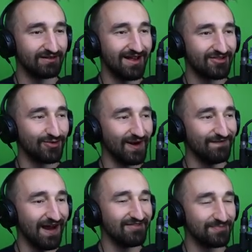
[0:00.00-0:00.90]
Has
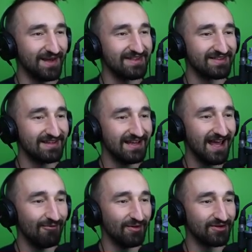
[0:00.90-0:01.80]
25 space.
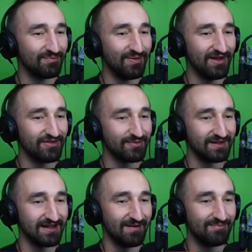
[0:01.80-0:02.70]
And what about the buns we
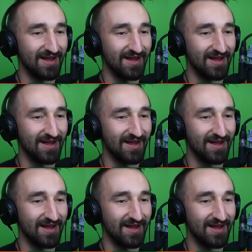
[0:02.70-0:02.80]
can get? A